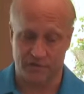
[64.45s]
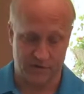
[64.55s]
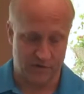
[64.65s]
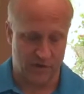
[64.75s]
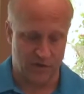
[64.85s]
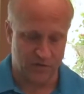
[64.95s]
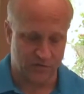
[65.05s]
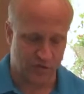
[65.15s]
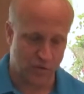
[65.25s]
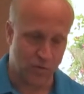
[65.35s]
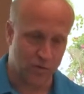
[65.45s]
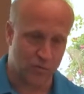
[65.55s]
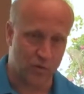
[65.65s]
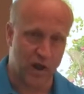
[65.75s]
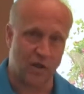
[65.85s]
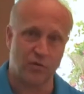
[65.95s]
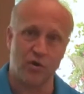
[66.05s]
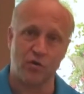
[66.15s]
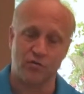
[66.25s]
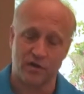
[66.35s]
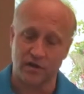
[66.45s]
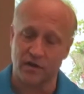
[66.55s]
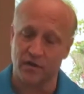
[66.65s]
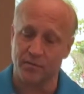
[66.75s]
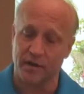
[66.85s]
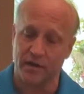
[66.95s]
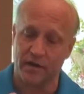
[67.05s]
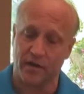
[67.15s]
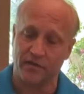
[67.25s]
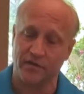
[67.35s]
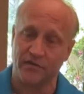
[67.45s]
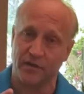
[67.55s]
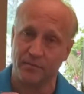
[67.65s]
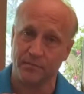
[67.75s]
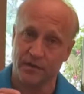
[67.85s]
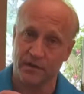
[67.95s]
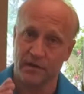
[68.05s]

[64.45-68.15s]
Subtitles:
It also will round over a little bit on the tip.